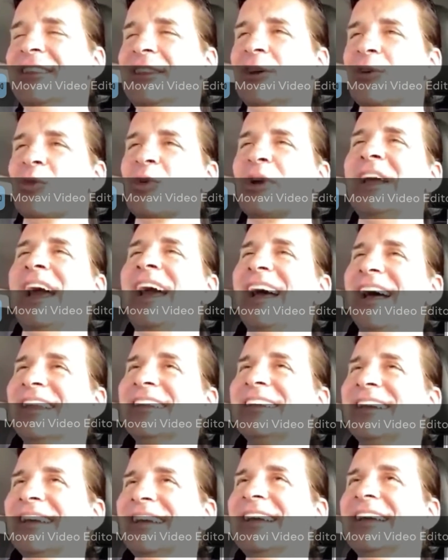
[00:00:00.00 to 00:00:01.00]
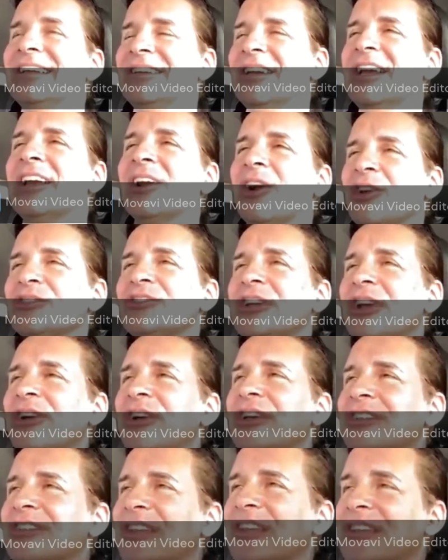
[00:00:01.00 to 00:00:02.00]
reality, in all
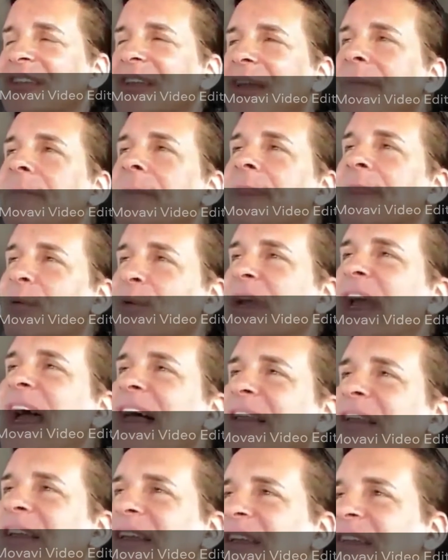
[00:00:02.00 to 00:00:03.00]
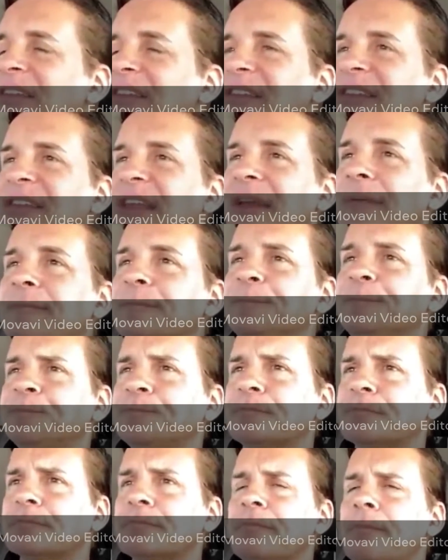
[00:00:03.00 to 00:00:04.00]
seriousness, the reality is that
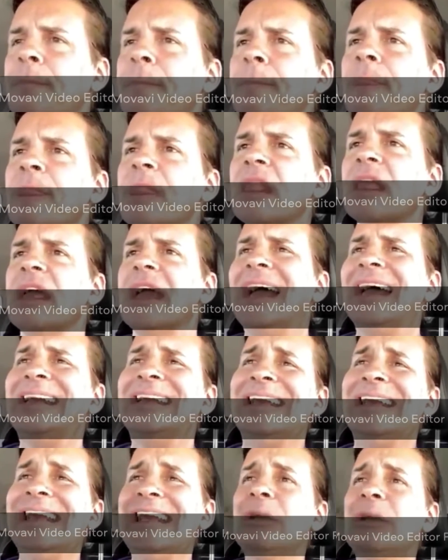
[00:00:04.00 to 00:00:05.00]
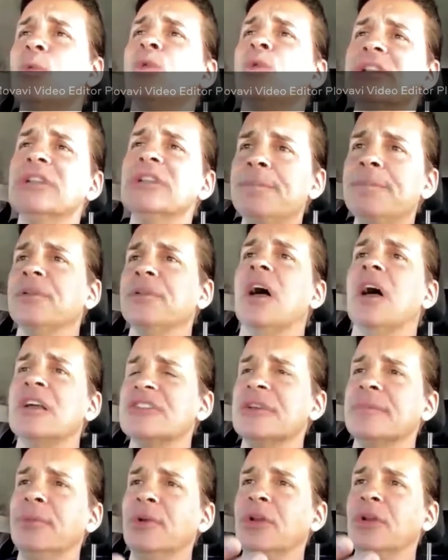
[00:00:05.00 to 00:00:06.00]
an equally
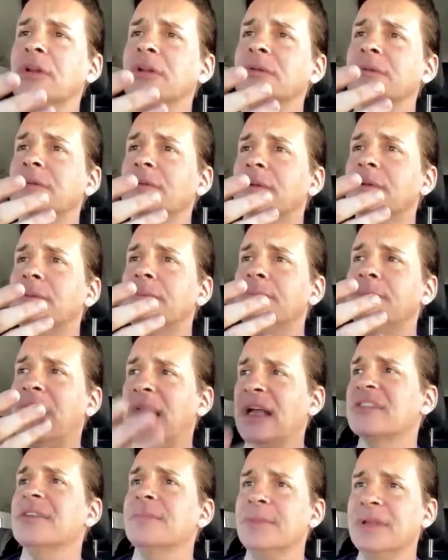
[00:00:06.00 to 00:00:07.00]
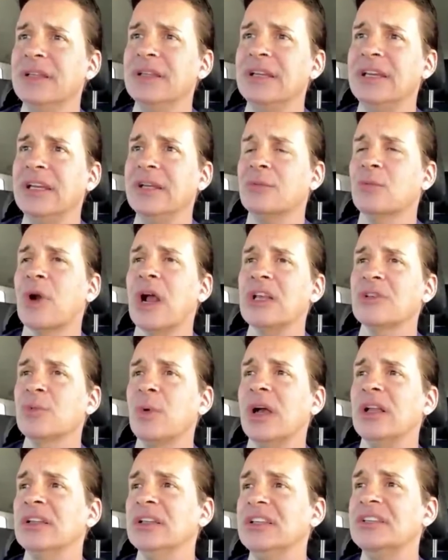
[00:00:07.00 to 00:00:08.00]
plausible possibility at
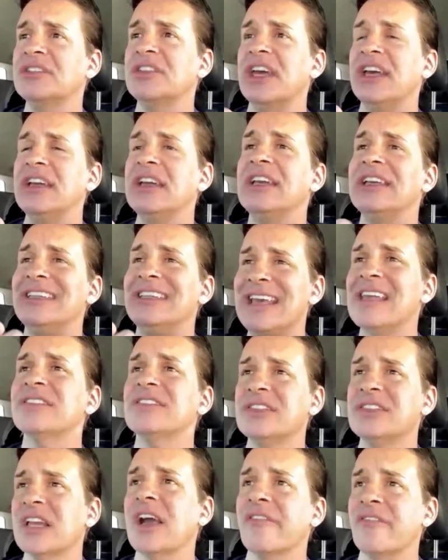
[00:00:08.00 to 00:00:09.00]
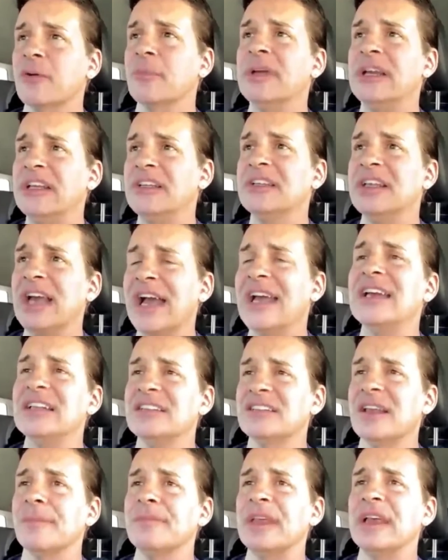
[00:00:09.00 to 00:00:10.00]
Roswell is that, yes, the government is
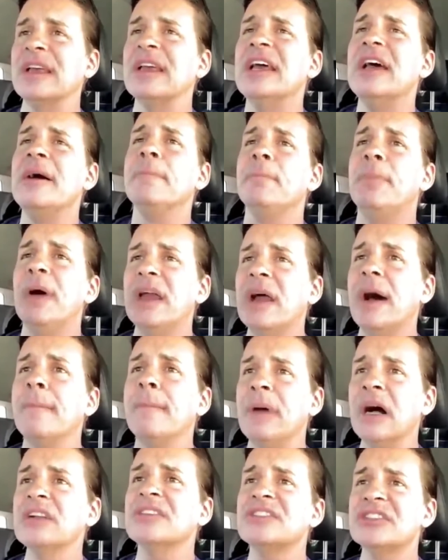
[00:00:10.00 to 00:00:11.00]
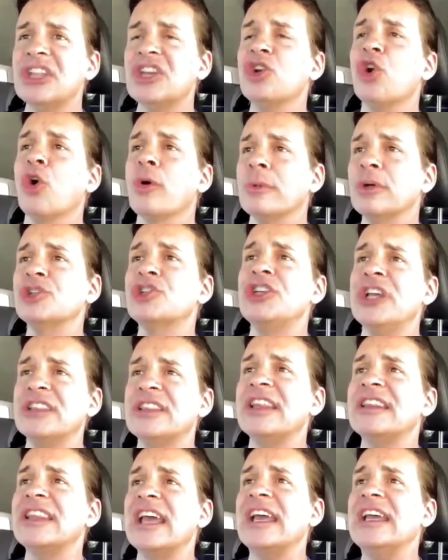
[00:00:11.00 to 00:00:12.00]
hiding something, but amongst the normal
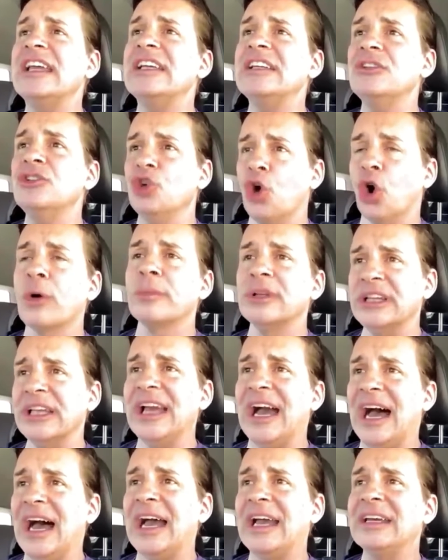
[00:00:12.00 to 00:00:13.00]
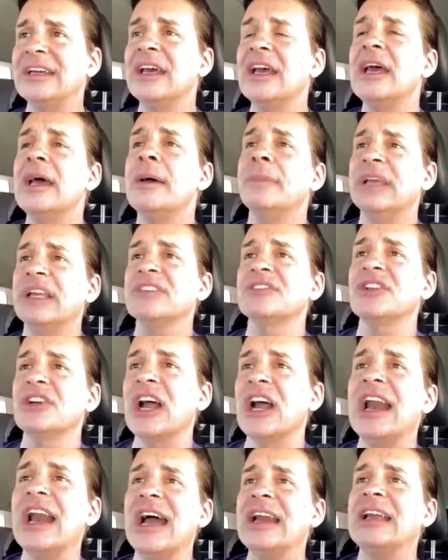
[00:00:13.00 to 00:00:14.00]
shit that they normally hide, because they're
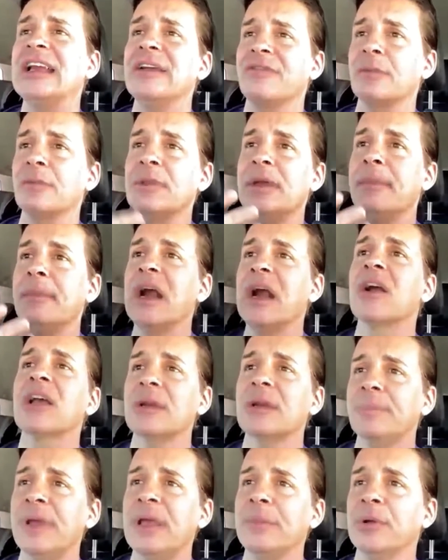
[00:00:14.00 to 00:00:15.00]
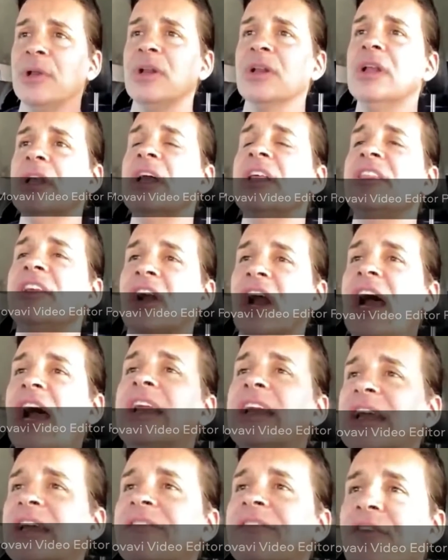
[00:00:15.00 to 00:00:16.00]
not hiding it from the American people, they're
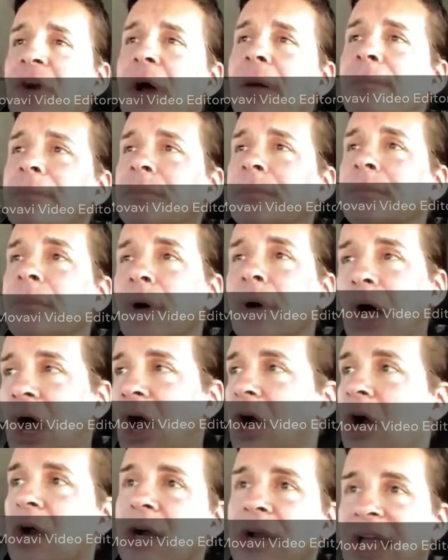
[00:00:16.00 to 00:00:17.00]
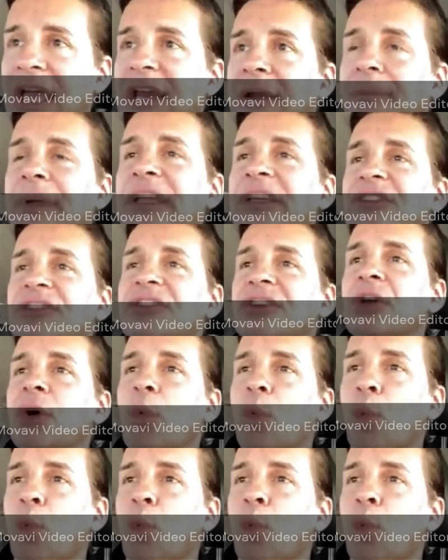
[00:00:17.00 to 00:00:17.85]
hiding it from our enemies